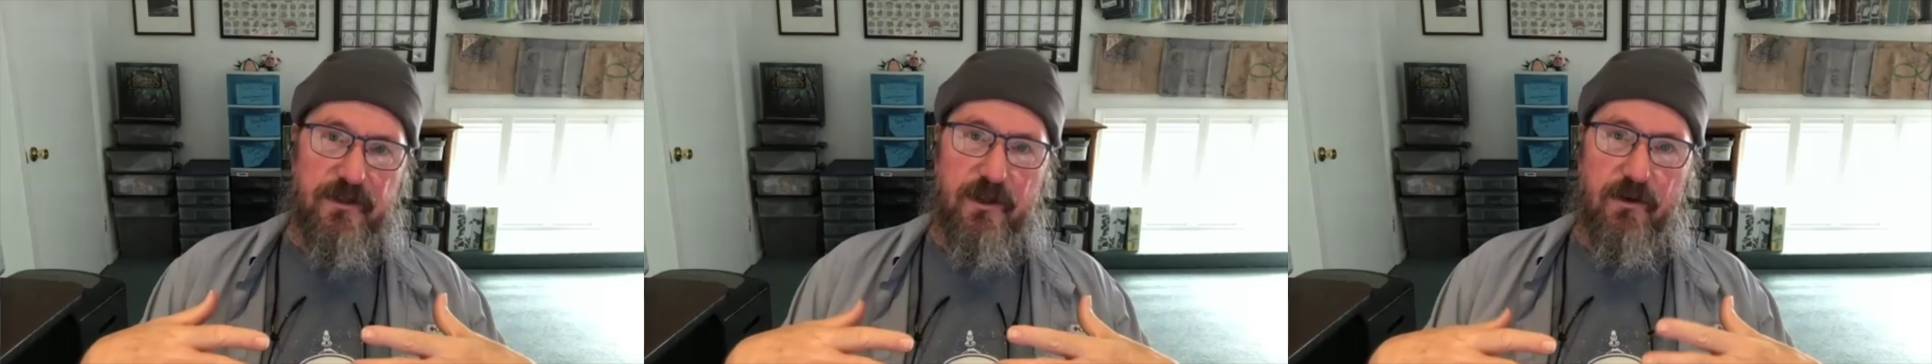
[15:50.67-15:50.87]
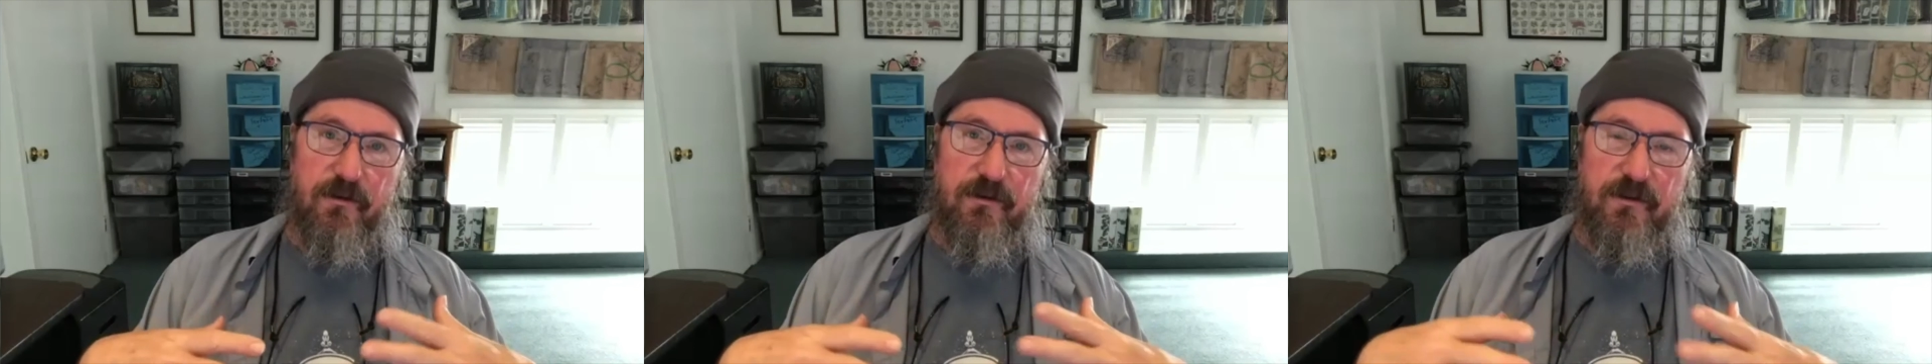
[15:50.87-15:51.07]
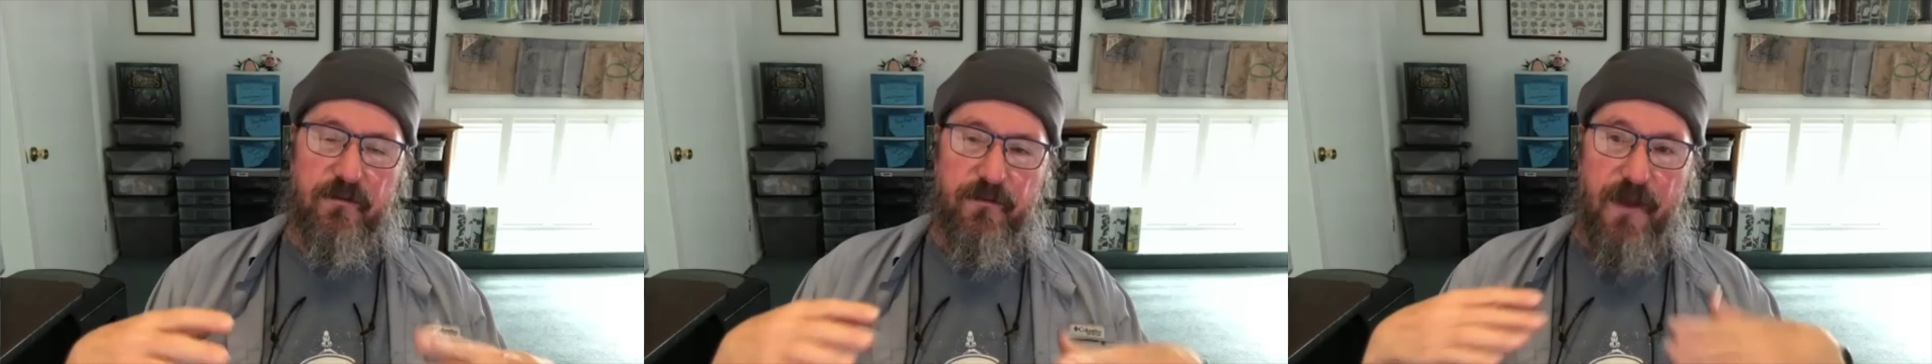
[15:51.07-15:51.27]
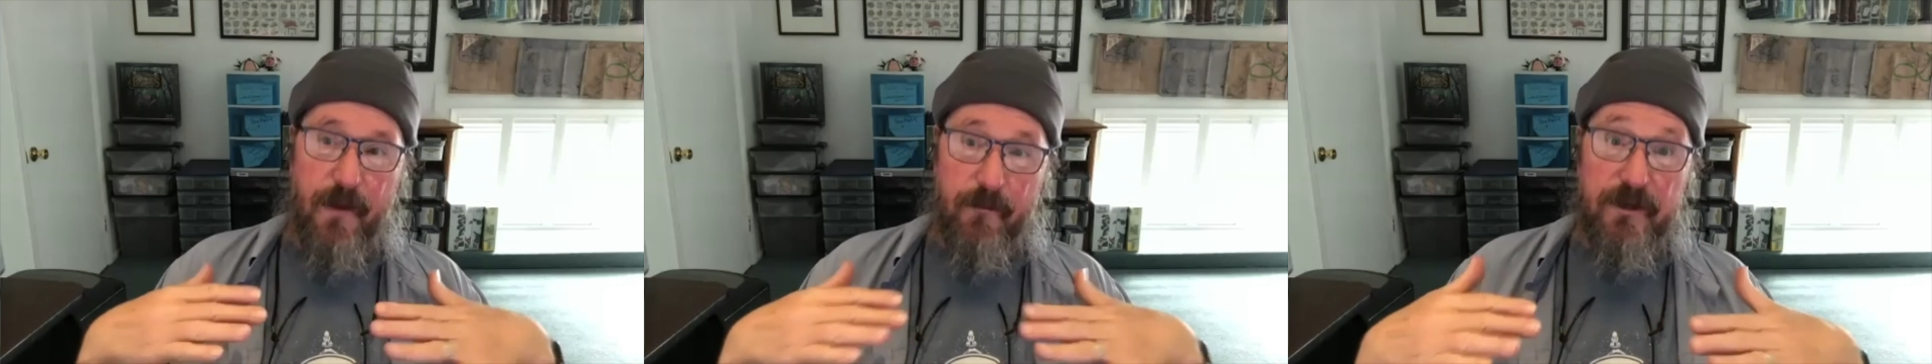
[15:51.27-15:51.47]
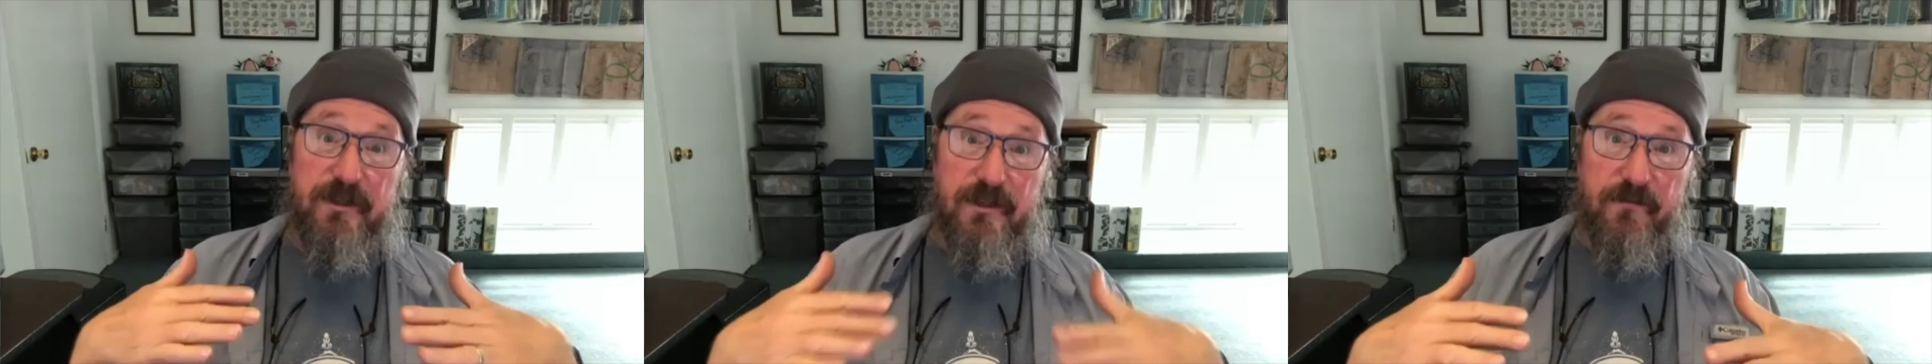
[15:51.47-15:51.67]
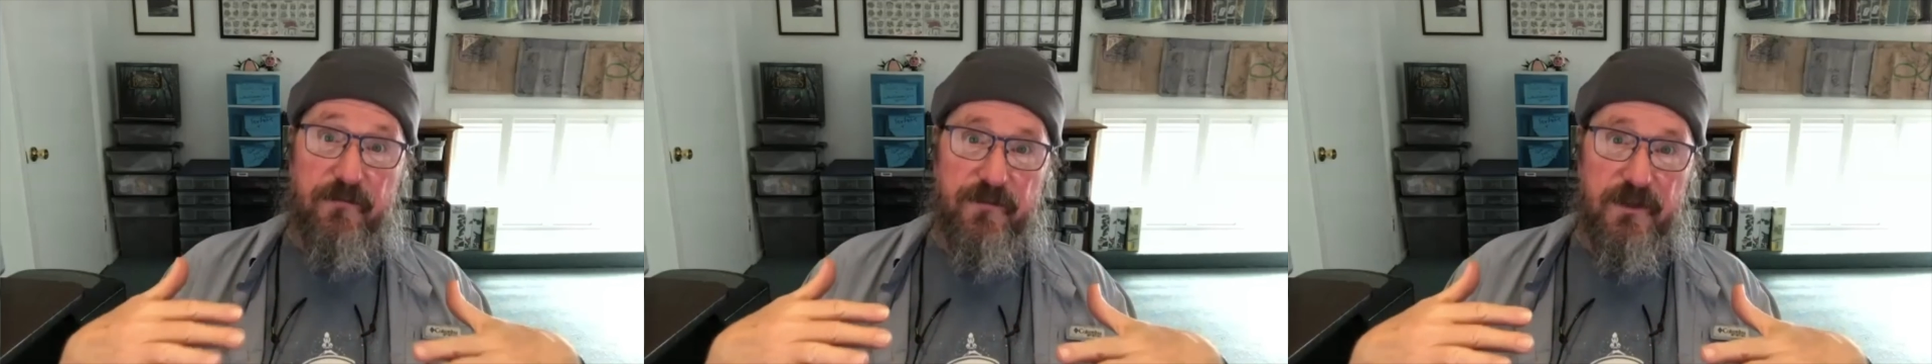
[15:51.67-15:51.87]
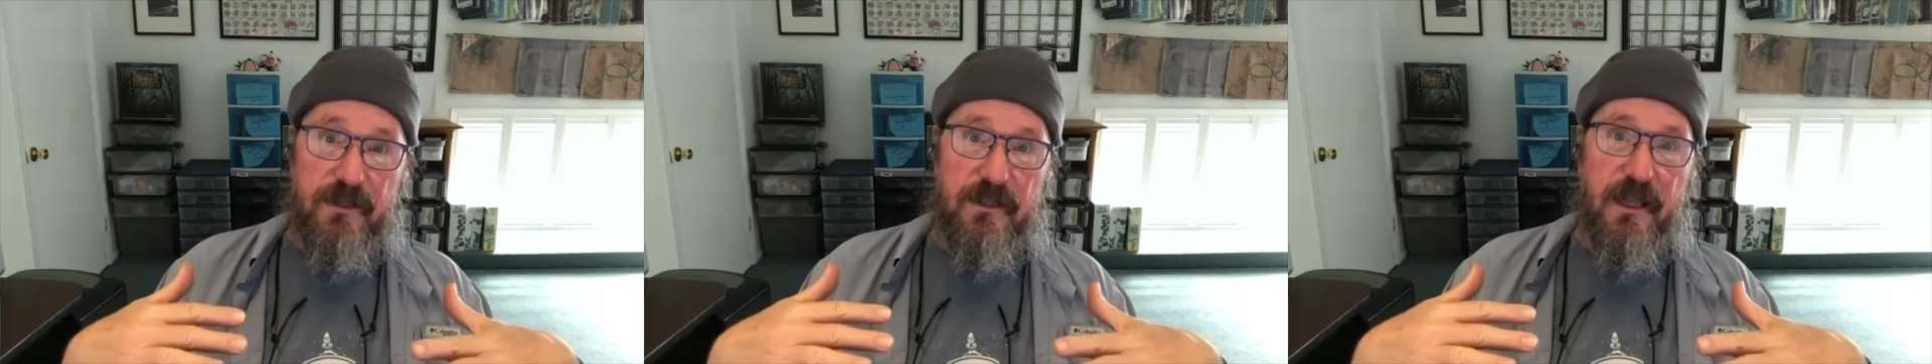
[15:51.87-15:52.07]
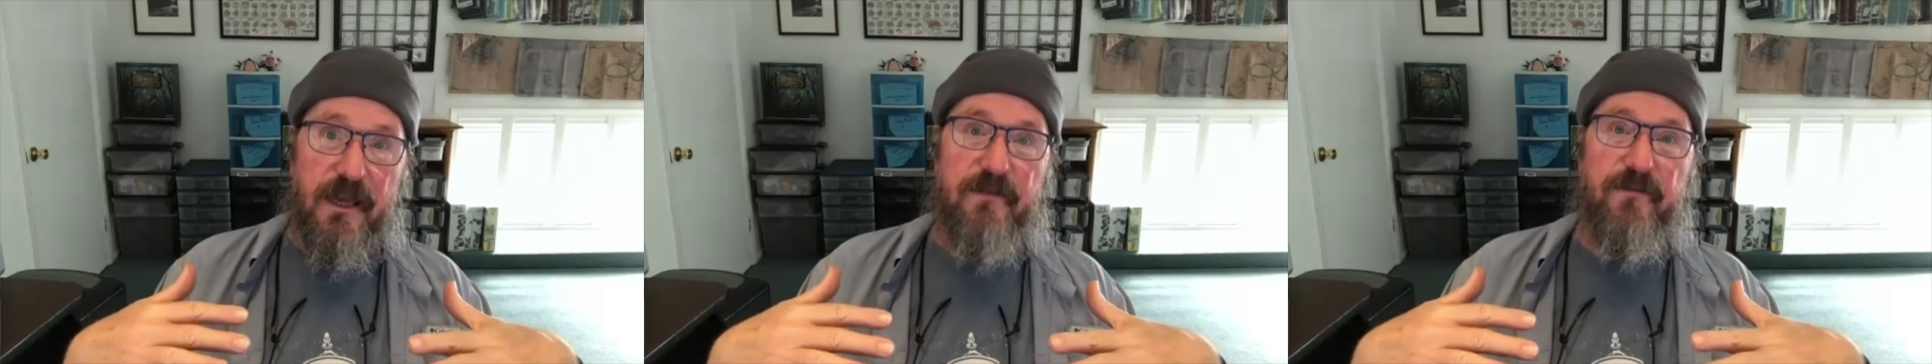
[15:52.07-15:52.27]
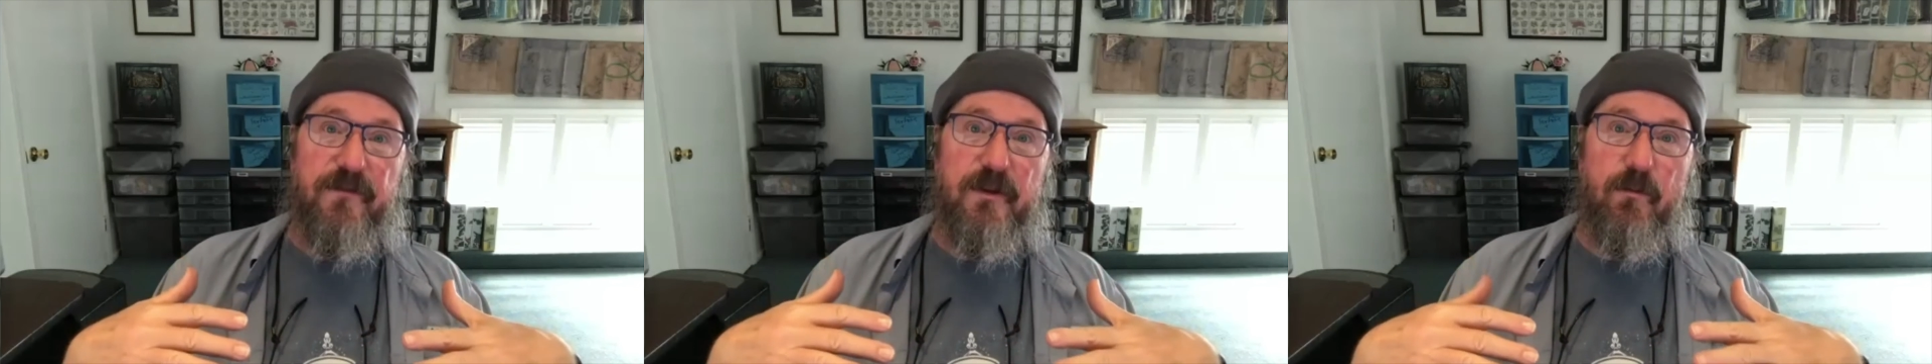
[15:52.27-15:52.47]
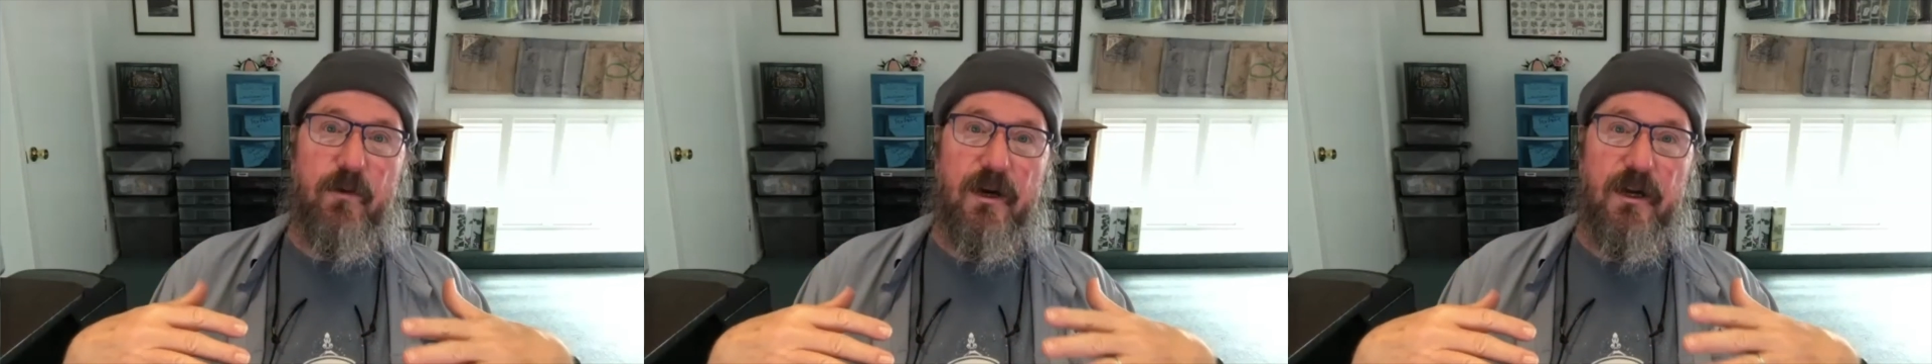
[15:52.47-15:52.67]
those fabrics that feel like
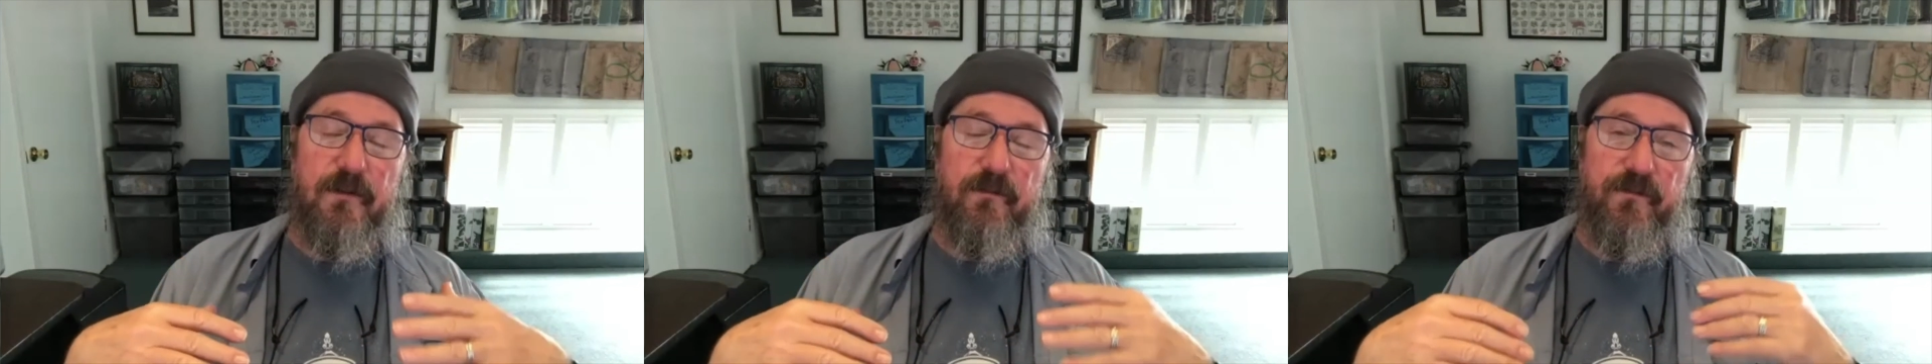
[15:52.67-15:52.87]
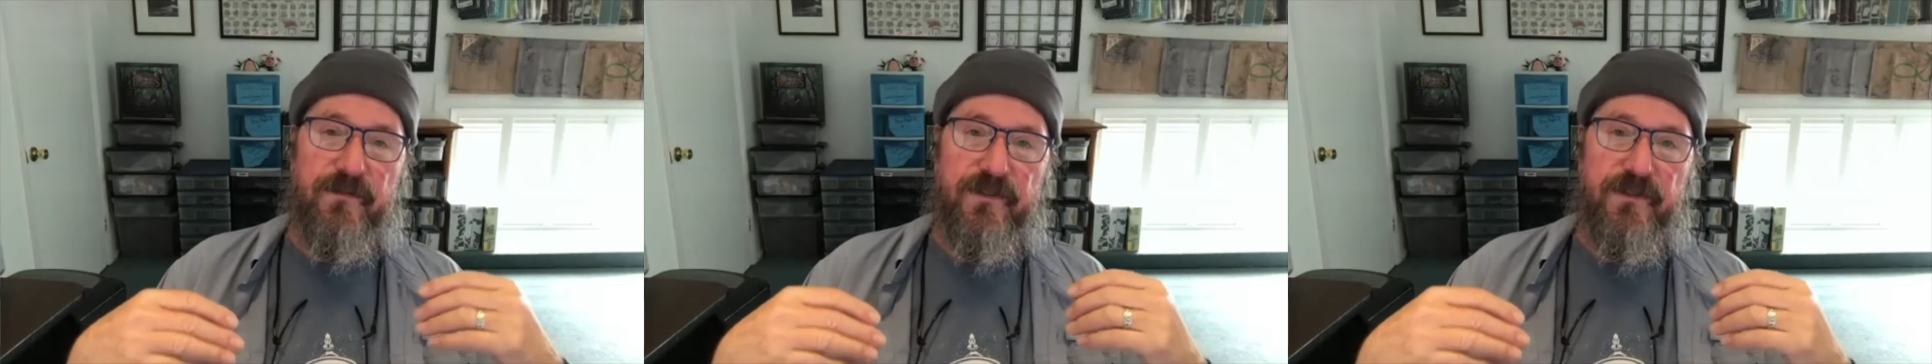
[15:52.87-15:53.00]
V1,